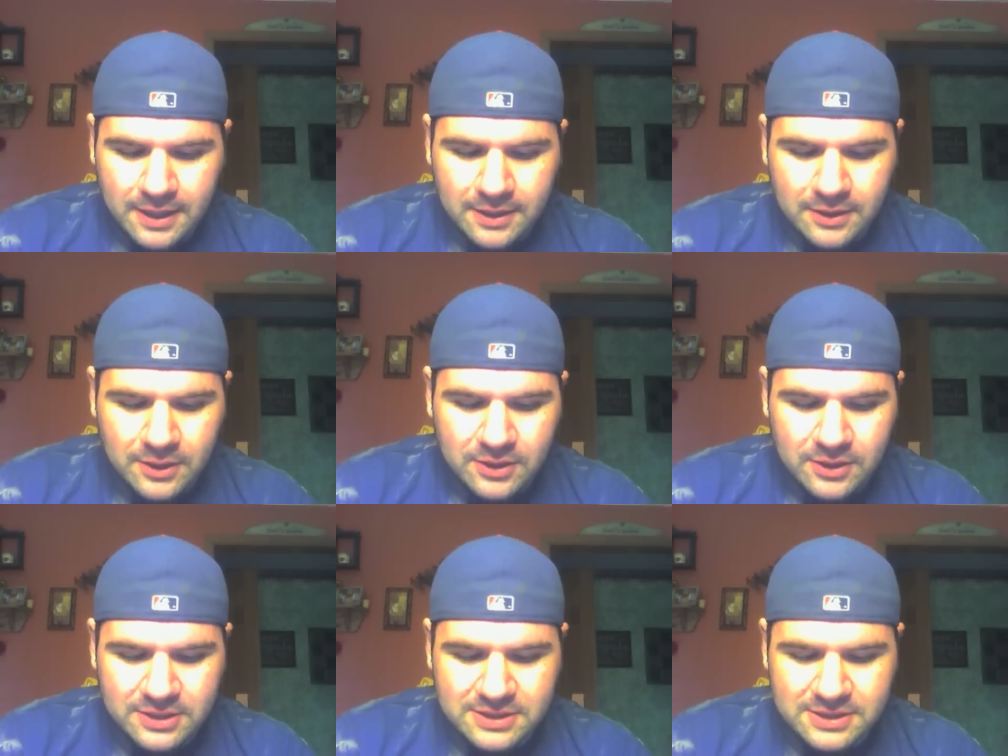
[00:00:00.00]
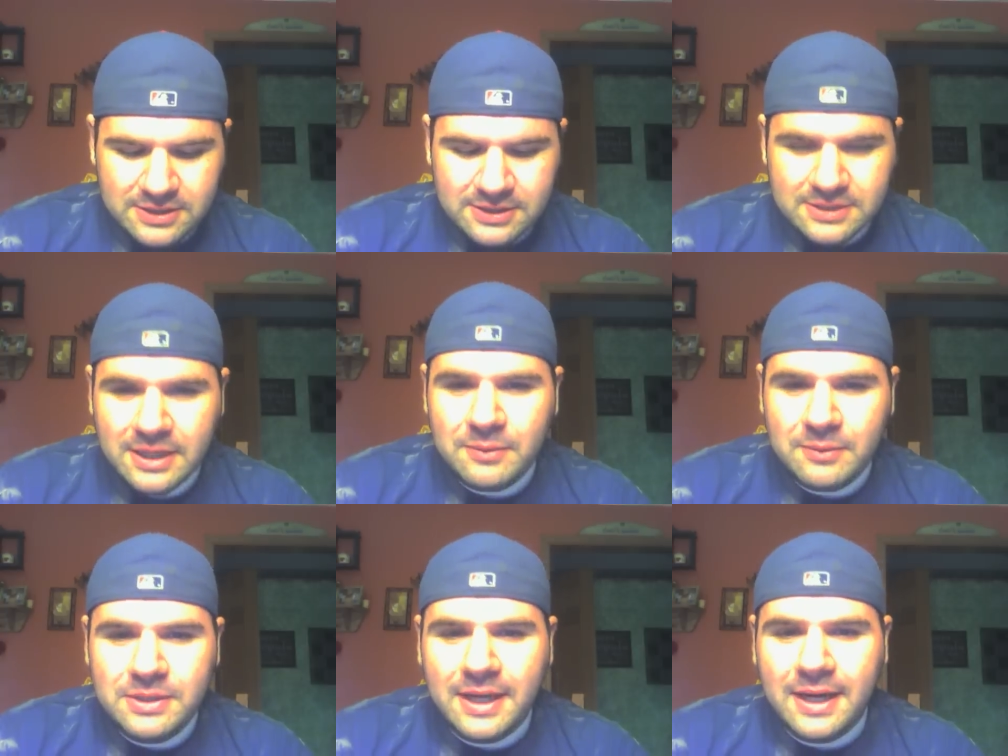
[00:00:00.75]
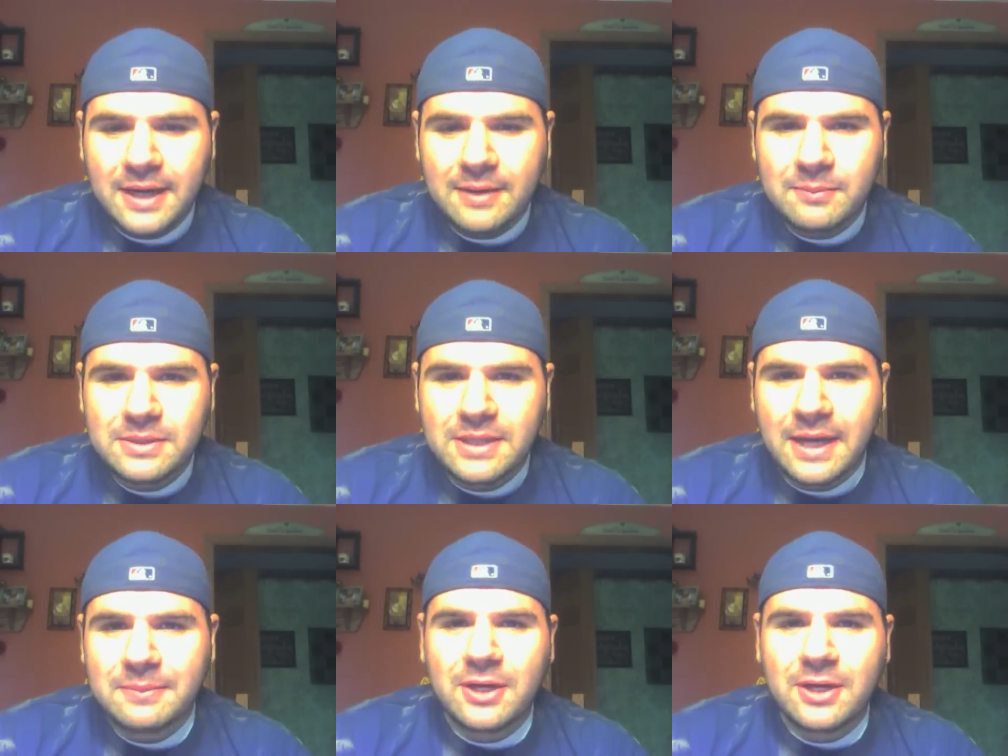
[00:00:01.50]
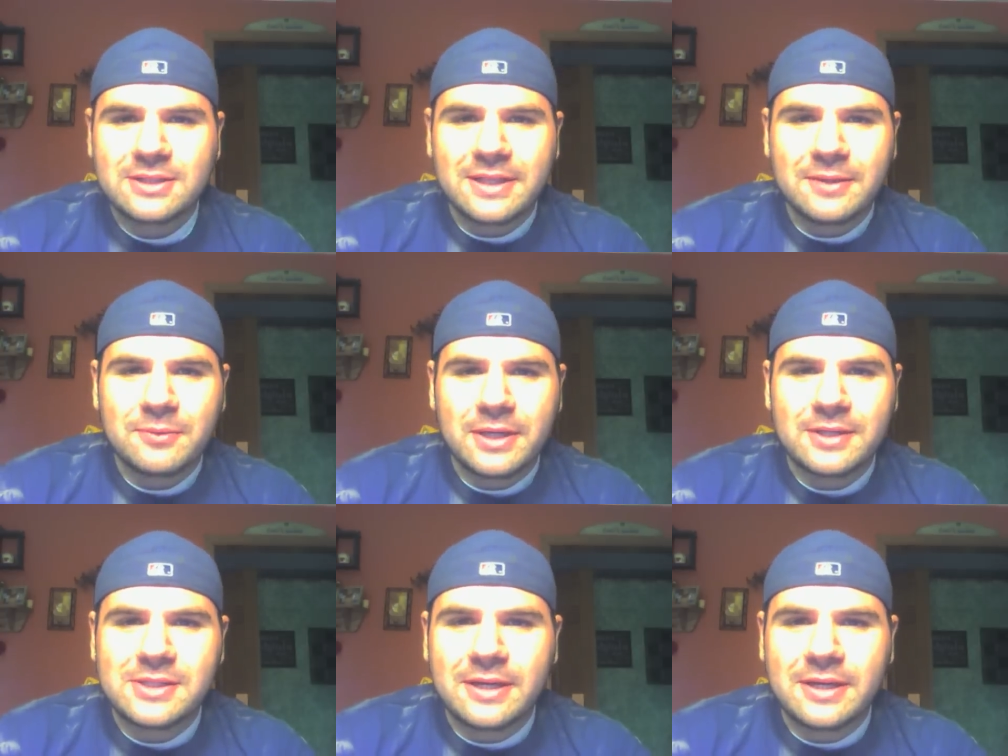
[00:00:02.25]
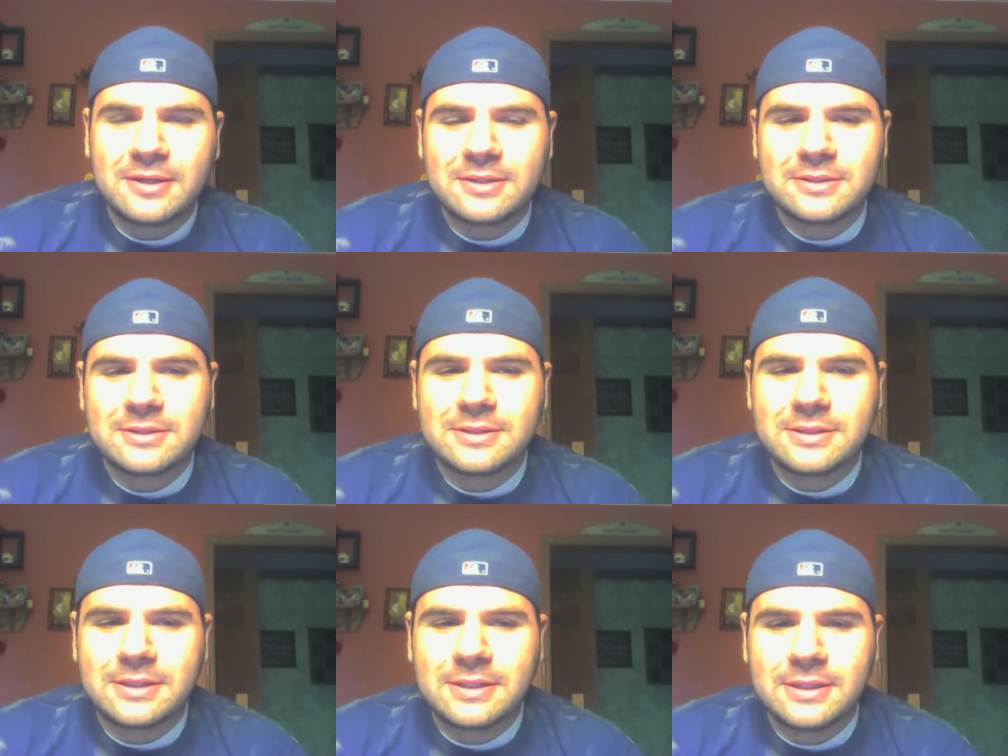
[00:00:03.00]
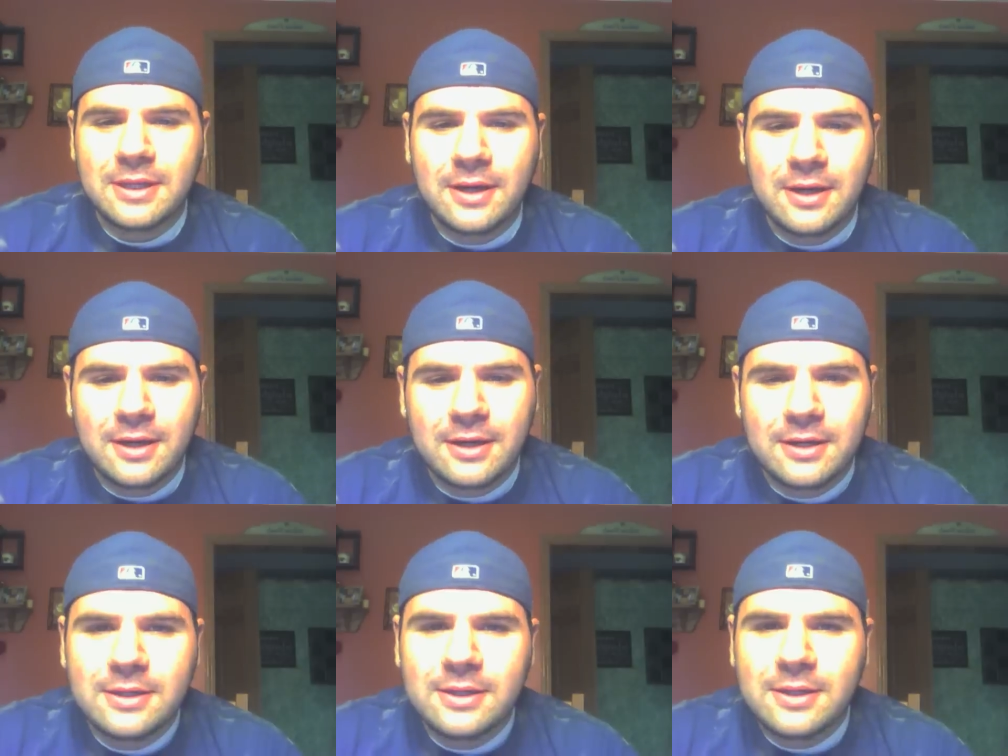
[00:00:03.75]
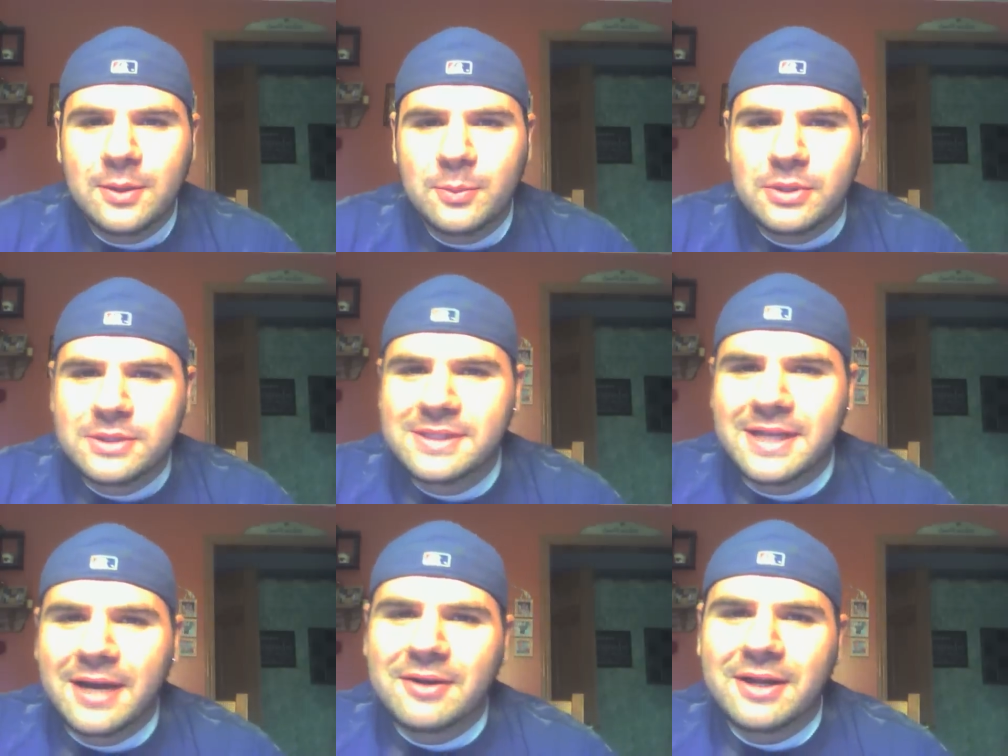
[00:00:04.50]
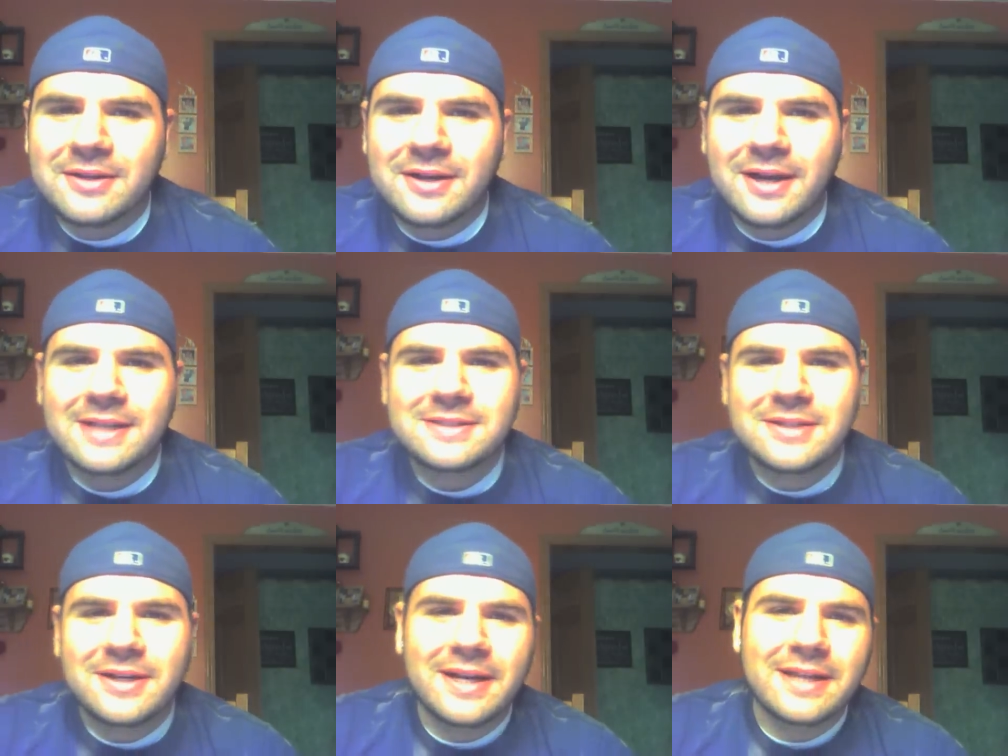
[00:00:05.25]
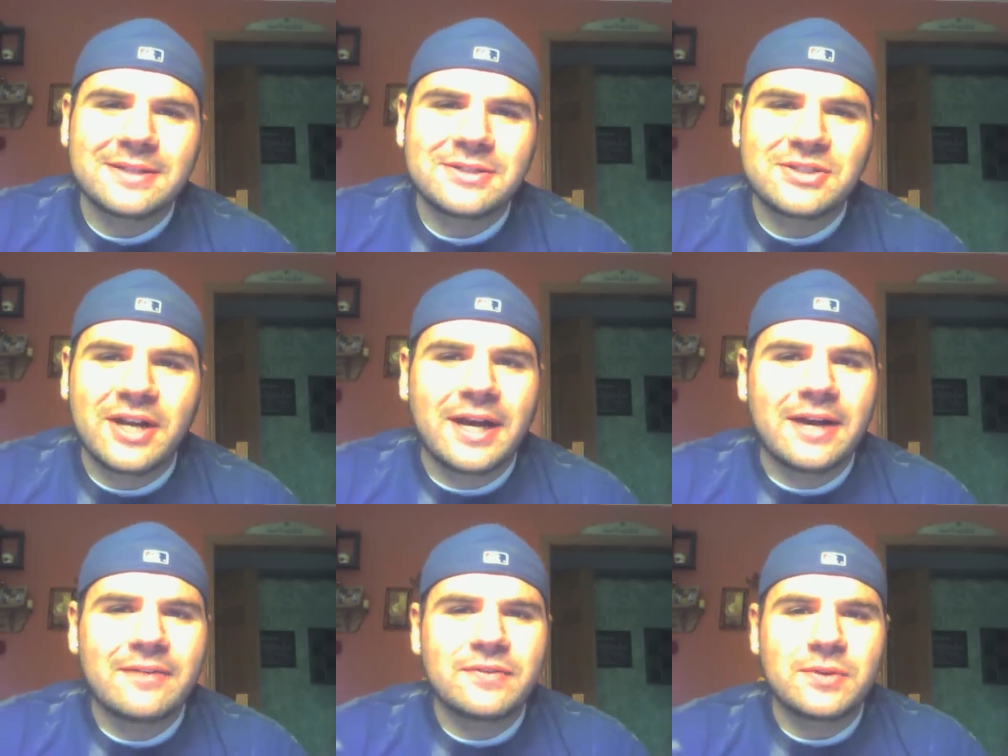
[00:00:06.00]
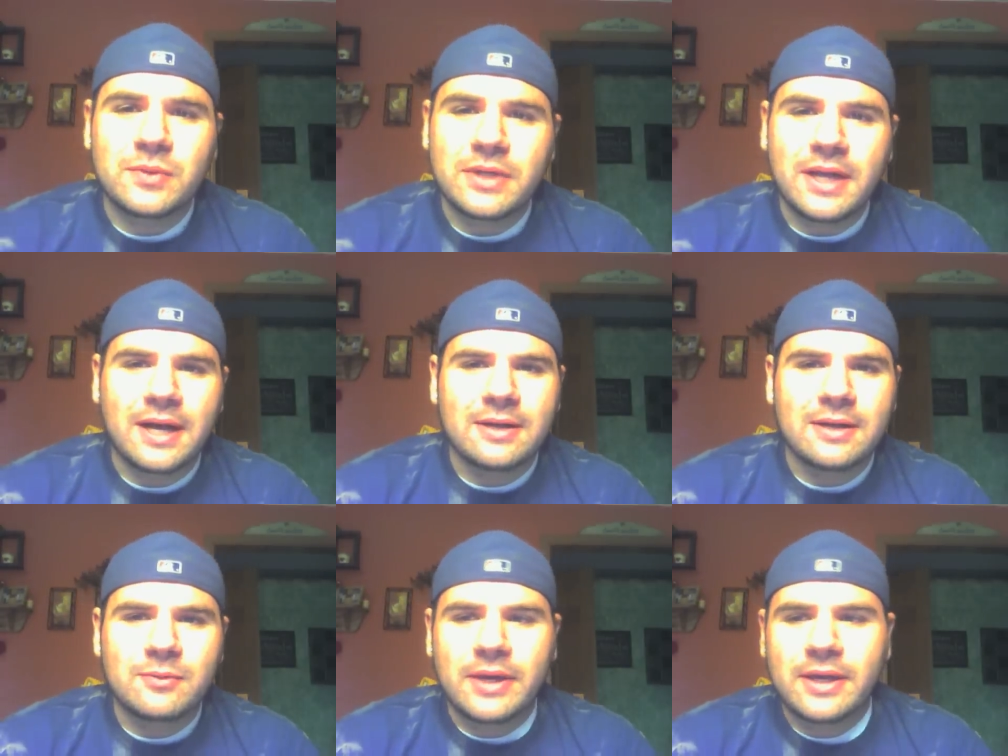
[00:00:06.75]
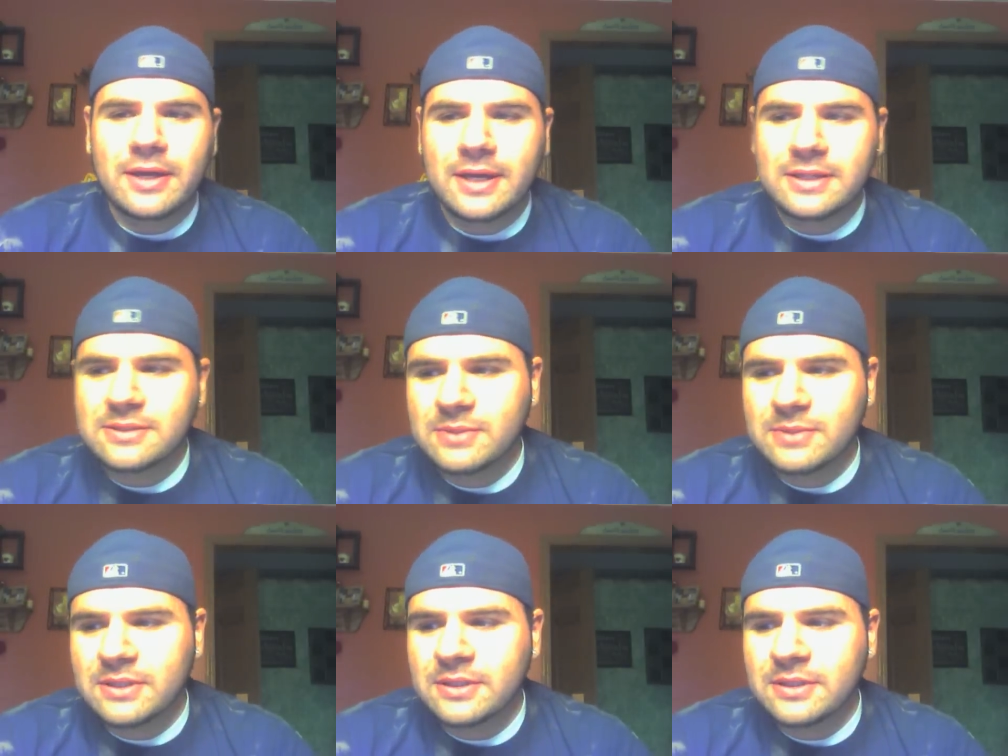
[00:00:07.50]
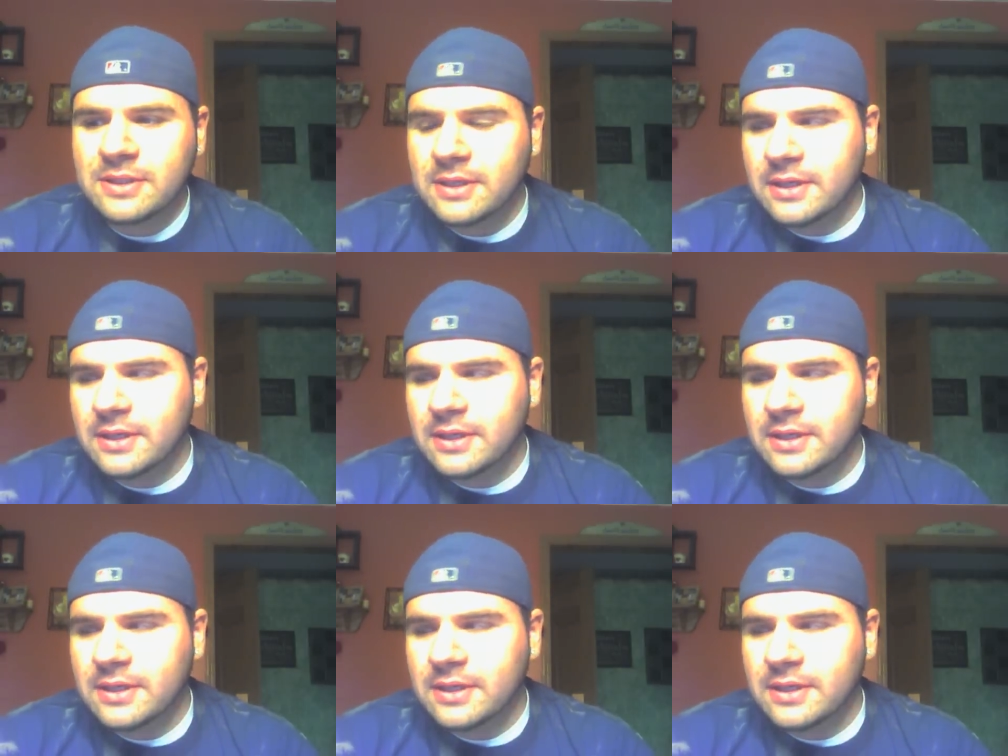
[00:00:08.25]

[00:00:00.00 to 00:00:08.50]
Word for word: I don't know. Let's start with Tom. Tom lost that weight challenge. He uh, pushed out on the last night at the draft. He would not weigh against me.